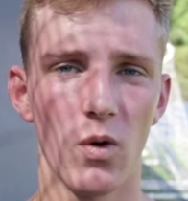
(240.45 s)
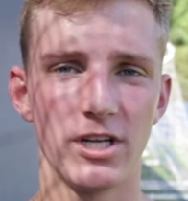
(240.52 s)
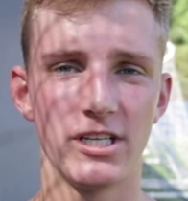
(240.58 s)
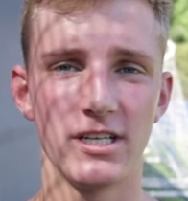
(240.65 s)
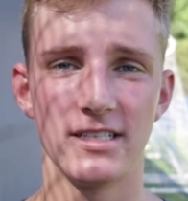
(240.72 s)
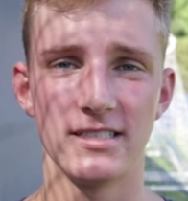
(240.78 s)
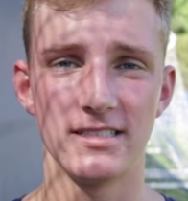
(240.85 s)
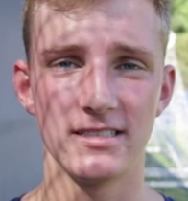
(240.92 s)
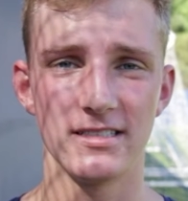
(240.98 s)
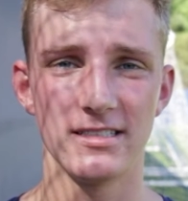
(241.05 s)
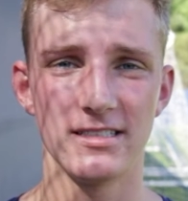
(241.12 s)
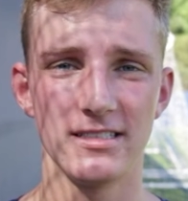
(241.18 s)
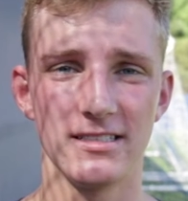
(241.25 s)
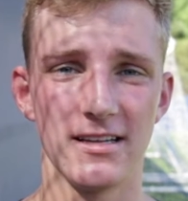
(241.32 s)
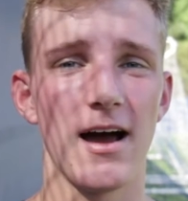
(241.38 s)
which is
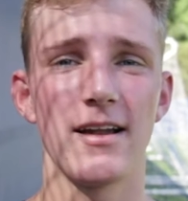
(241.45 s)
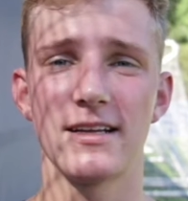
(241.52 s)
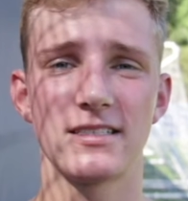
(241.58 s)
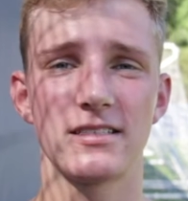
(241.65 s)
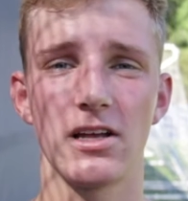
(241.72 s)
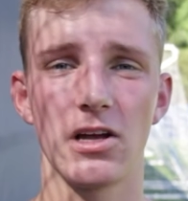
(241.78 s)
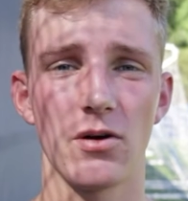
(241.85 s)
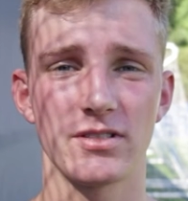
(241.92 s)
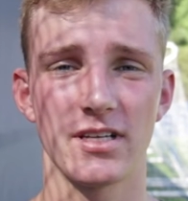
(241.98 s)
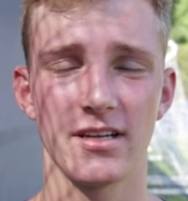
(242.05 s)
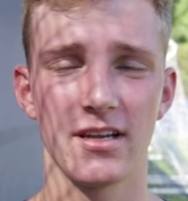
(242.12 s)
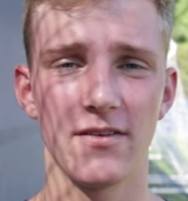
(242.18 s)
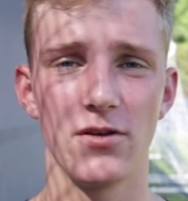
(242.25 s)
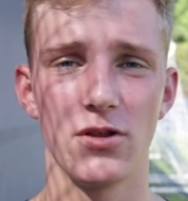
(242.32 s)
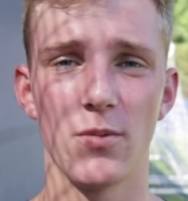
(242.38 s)
not necessarily always
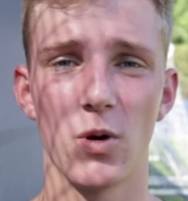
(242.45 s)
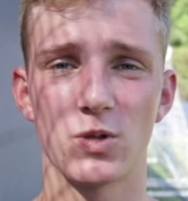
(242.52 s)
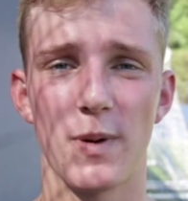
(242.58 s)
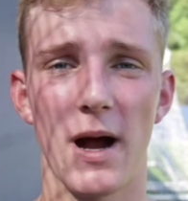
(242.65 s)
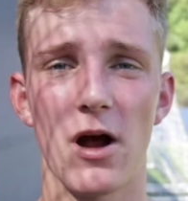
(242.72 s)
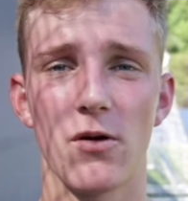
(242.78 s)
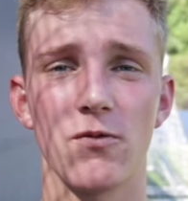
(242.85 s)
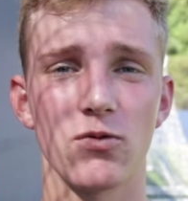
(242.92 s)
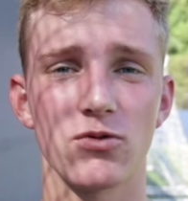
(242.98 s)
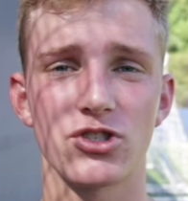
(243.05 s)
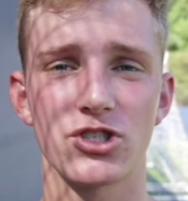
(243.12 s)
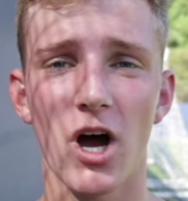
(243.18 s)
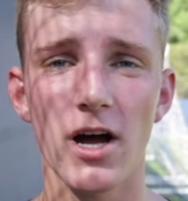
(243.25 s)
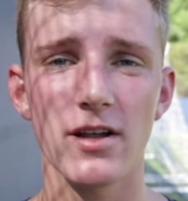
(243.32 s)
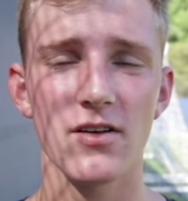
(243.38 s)
going to give you the most powerful
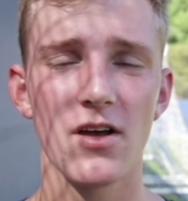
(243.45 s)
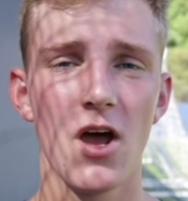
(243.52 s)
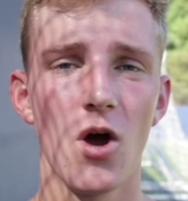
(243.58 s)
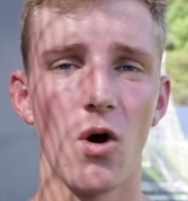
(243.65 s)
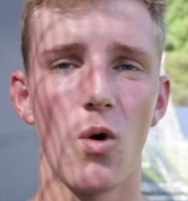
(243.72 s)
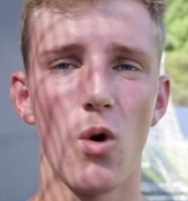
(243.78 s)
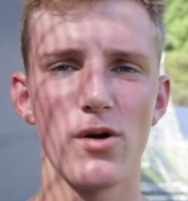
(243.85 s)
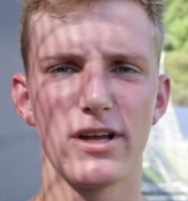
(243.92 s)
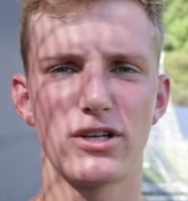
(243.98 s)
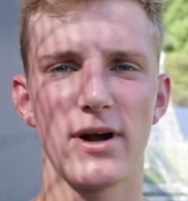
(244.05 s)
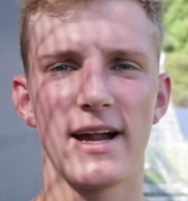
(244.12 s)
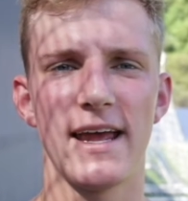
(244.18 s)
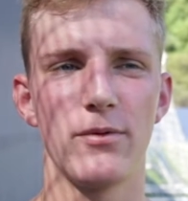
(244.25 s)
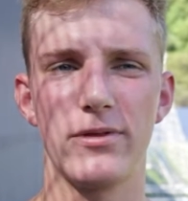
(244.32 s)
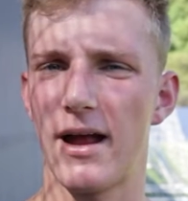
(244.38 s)
shot, or they
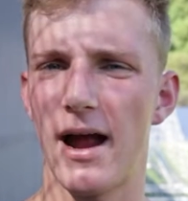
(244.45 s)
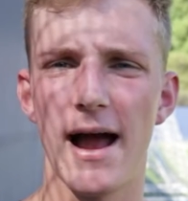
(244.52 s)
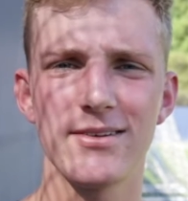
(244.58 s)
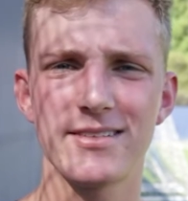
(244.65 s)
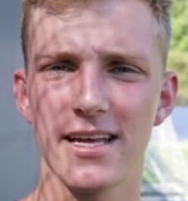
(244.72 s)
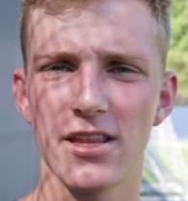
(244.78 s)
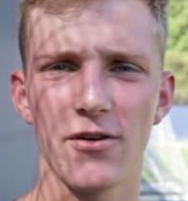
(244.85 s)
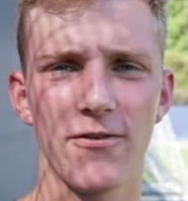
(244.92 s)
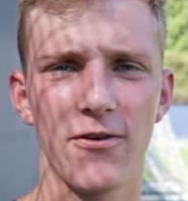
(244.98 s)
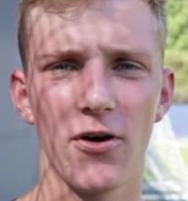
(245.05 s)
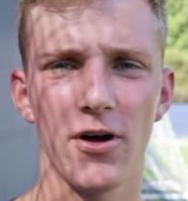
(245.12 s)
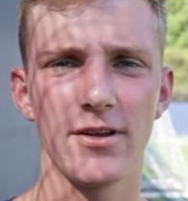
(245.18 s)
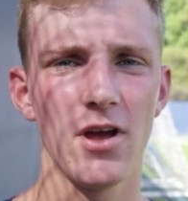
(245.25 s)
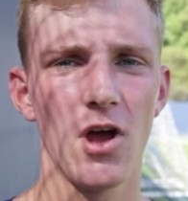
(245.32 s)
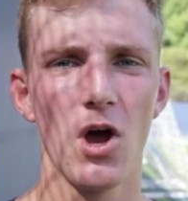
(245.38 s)
try to hit with the outside of their
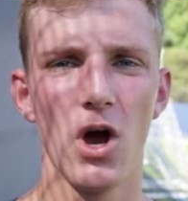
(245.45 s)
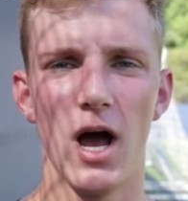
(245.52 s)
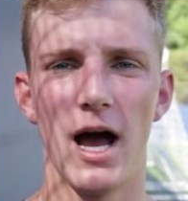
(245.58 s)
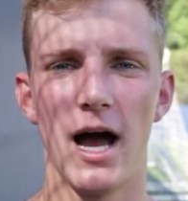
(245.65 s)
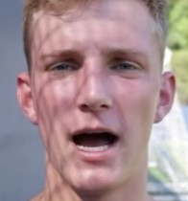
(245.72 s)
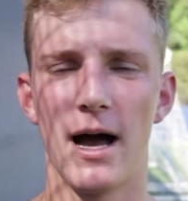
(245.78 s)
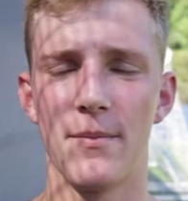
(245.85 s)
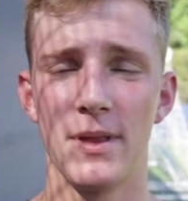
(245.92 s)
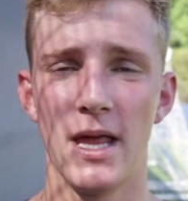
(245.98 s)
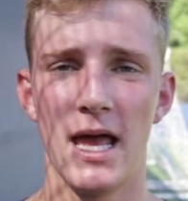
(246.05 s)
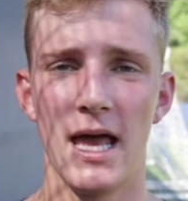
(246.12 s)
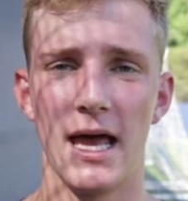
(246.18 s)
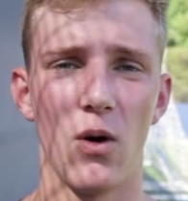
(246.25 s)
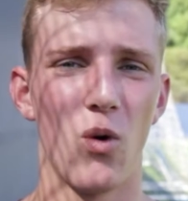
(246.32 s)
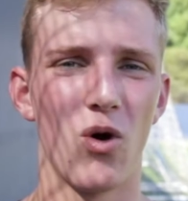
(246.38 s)
foot,
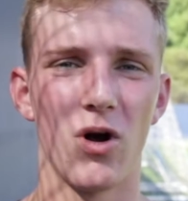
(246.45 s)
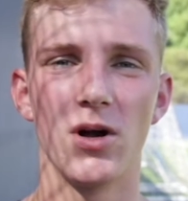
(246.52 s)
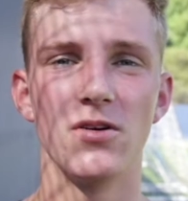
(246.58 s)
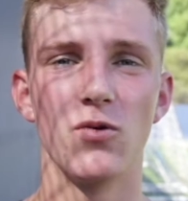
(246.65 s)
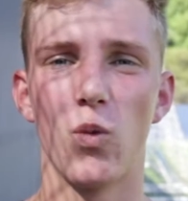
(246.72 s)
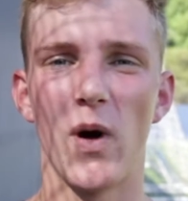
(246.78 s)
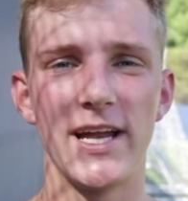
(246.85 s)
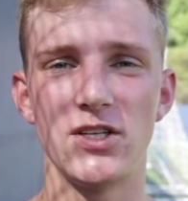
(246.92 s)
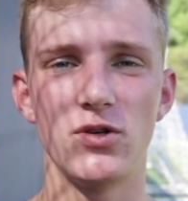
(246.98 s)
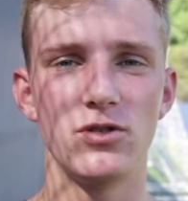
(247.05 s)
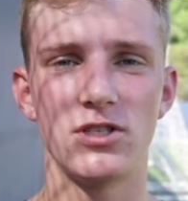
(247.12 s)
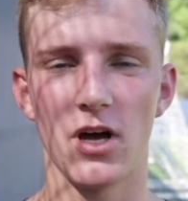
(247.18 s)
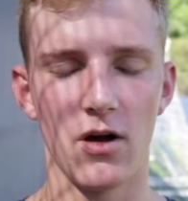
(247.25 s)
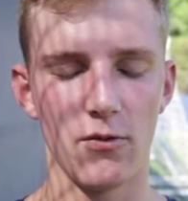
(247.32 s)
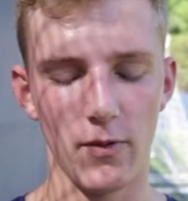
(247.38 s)
or way
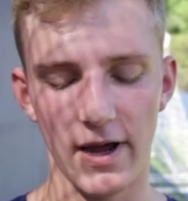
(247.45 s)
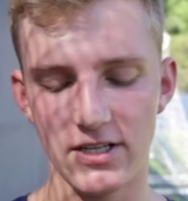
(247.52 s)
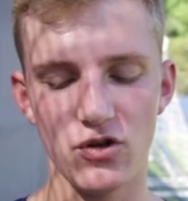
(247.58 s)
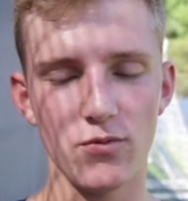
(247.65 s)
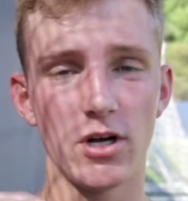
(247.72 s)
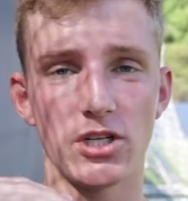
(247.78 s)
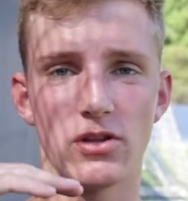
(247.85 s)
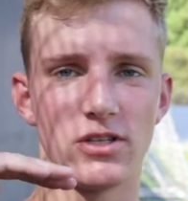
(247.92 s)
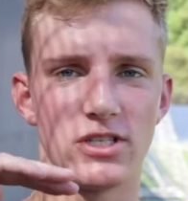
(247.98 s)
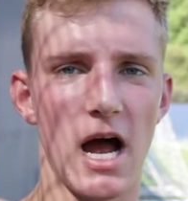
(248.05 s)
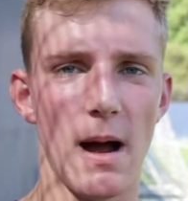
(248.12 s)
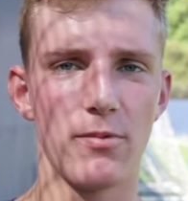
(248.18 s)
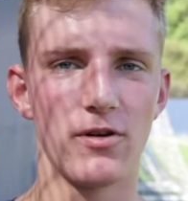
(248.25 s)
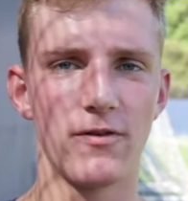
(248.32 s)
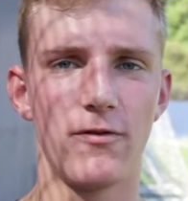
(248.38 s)
too much on the
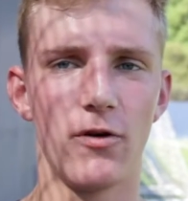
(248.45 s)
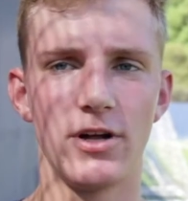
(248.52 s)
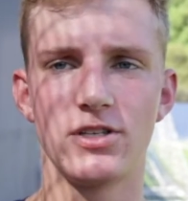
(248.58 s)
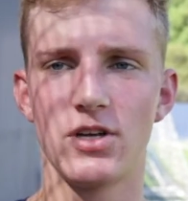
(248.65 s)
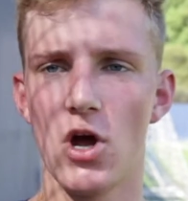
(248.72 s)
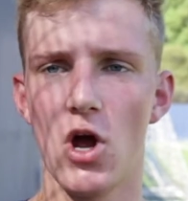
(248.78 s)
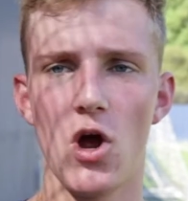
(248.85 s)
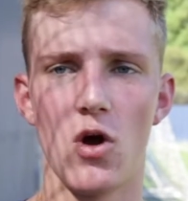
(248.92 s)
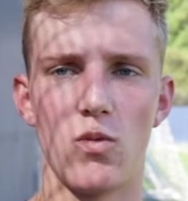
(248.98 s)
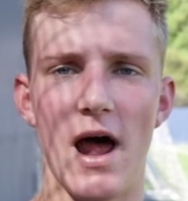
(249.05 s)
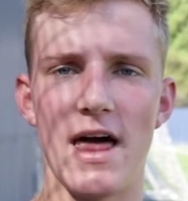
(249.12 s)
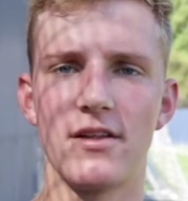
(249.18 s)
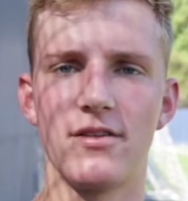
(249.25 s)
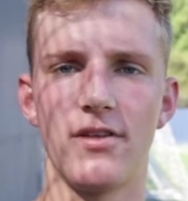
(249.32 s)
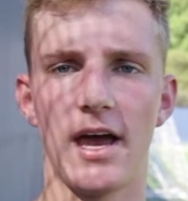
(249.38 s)
top of their foot
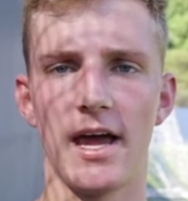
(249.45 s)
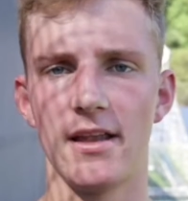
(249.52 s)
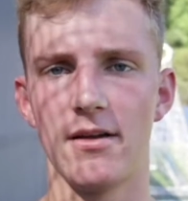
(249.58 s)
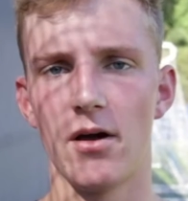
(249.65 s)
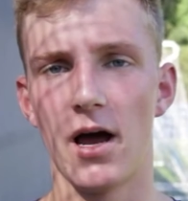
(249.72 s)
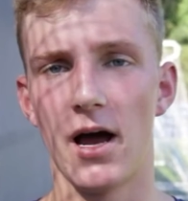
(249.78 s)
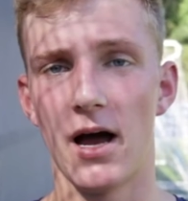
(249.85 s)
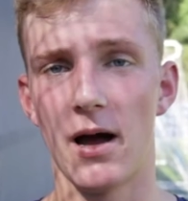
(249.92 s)
rather than